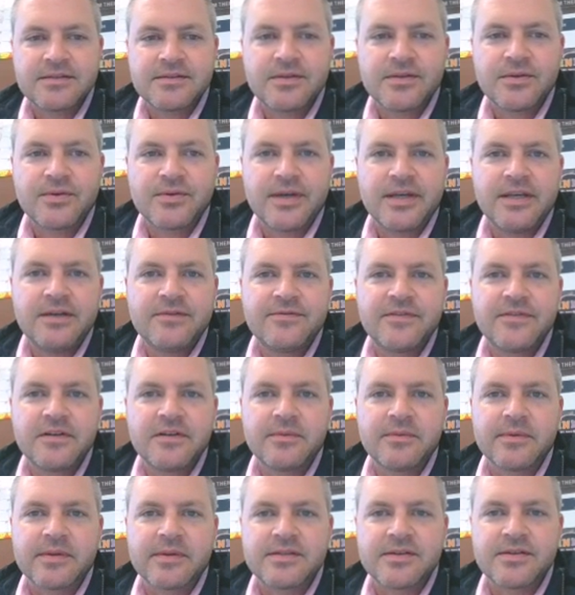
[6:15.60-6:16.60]
Green
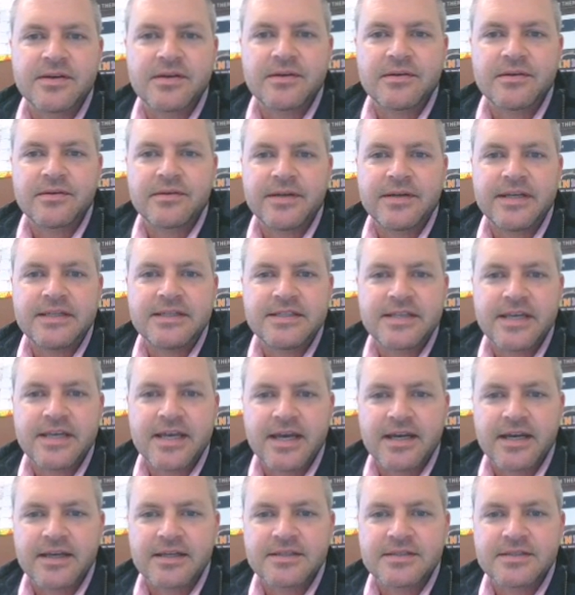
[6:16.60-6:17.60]
fill with dark green
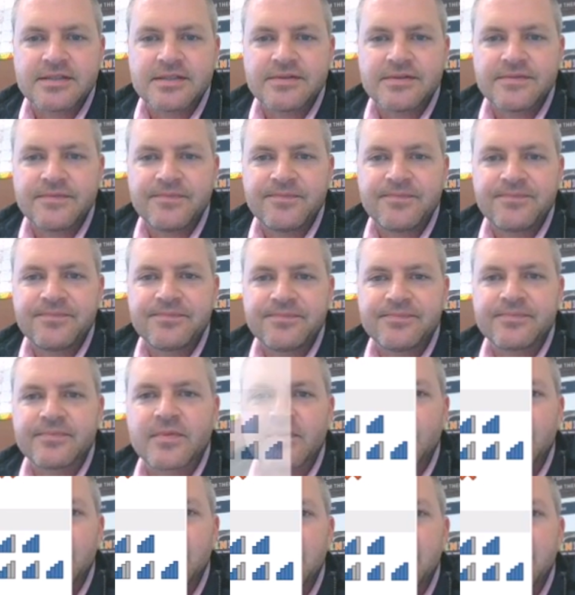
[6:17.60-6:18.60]
text.
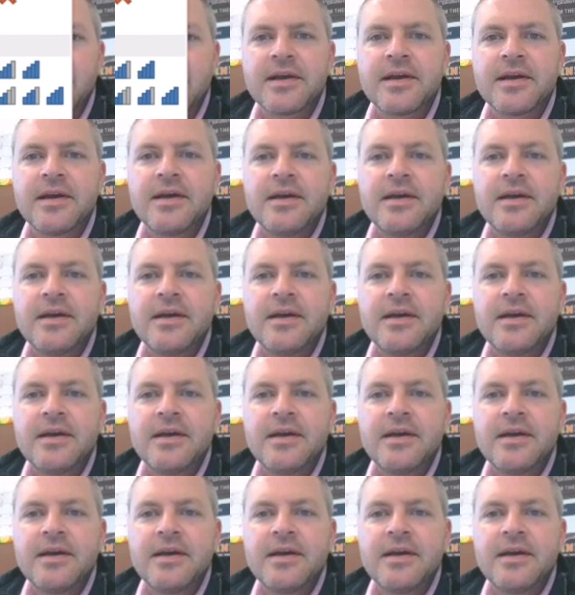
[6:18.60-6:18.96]
Okay.